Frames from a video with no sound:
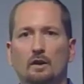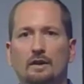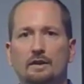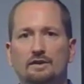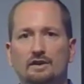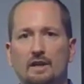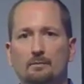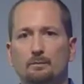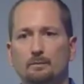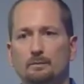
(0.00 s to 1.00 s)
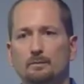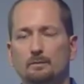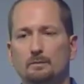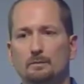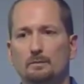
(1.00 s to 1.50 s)
in the same
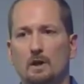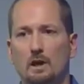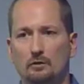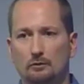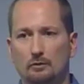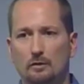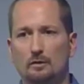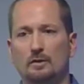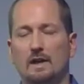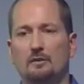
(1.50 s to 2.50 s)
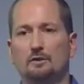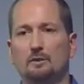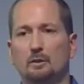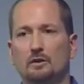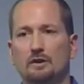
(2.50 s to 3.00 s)
aquifer, have
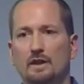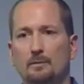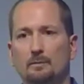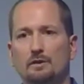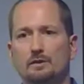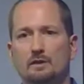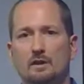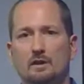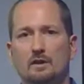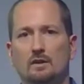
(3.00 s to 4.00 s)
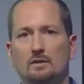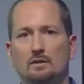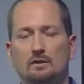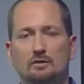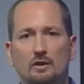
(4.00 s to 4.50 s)
similar depths, and
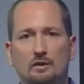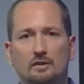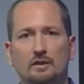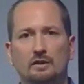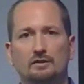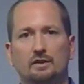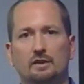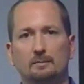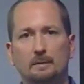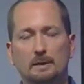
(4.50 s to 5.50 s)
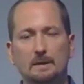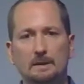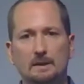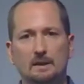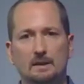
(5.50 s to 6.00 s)
the construction is
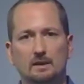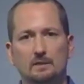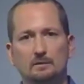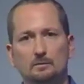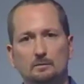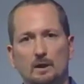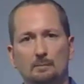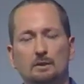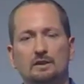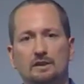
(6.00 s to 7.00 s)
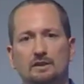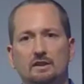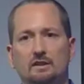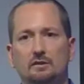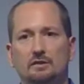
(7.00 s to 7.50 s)
up to
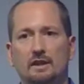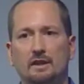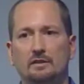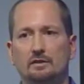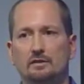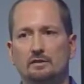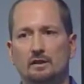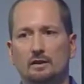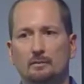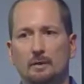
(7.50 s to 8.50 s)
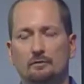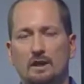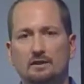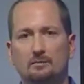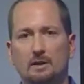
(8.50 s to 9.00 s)
TCEQ standards. I've
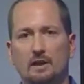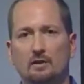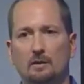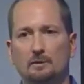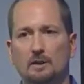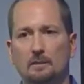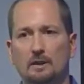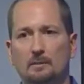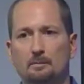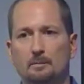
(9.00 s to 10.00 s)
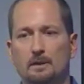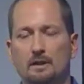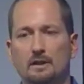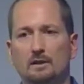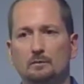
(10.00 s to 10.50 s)
got some diagrams coming up
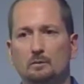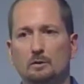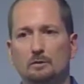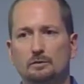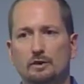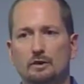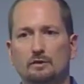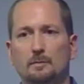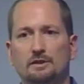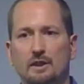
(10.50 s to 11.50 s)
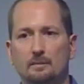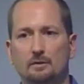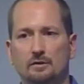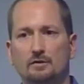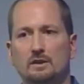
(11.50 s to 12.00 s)
that will show you some
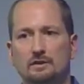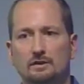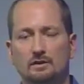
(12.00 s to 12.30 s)
examples of these